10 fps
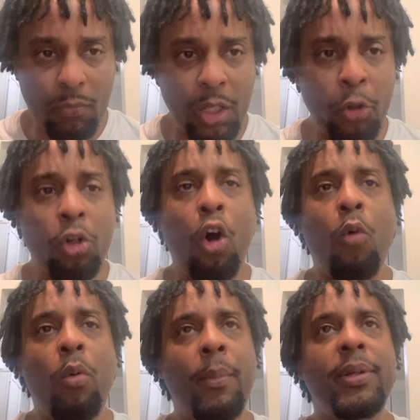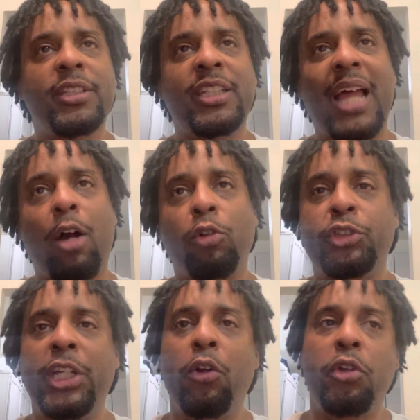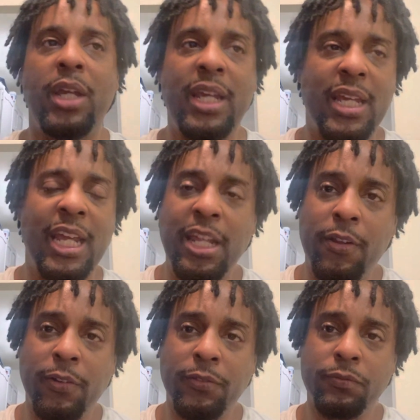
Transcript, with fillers: Unicorn woman, she's not gonna cheat on you either.